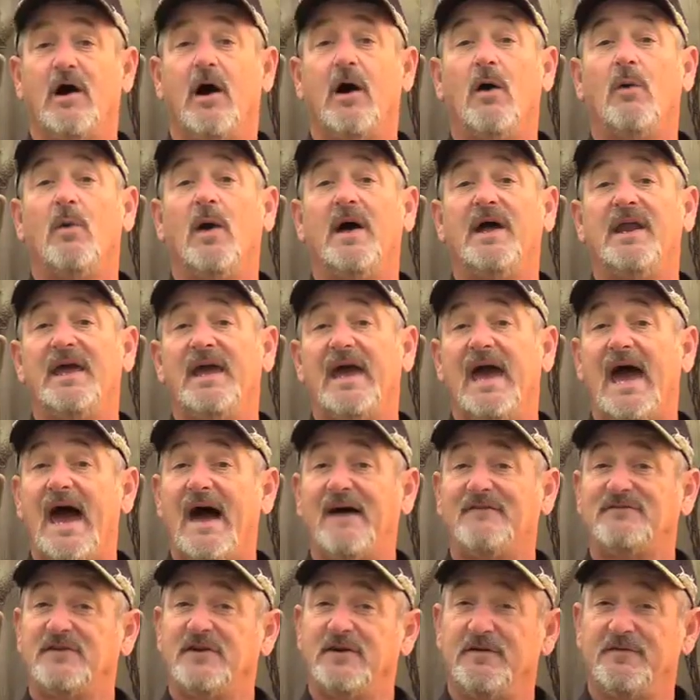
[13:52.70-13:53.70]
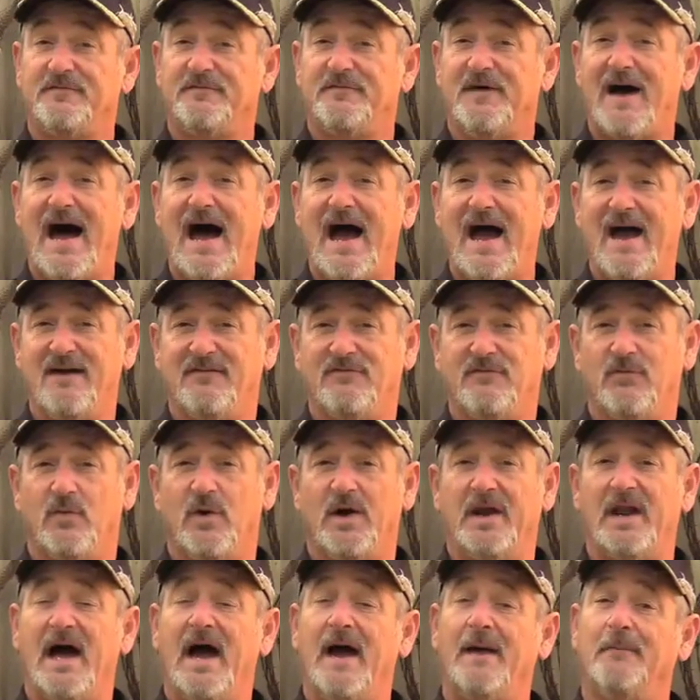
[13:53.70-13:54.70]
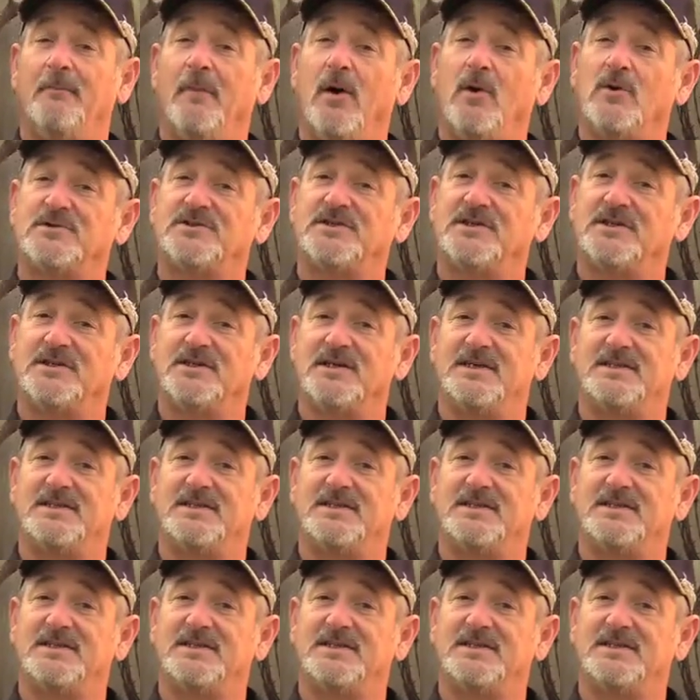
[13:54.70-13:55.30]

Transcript: already after 5 when I motioned